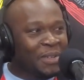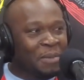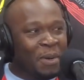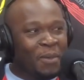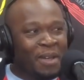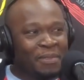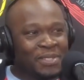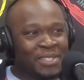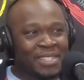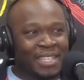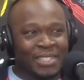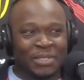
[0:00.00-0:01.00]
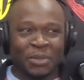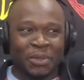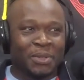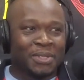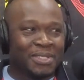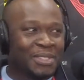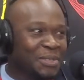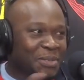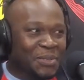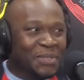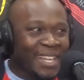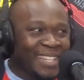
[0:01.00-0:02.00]
And my wife is just like, did you do this? Did you
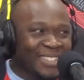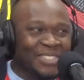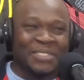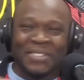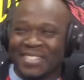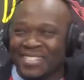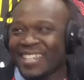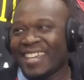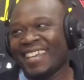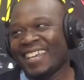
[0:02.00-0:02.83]
do that? Did you do this?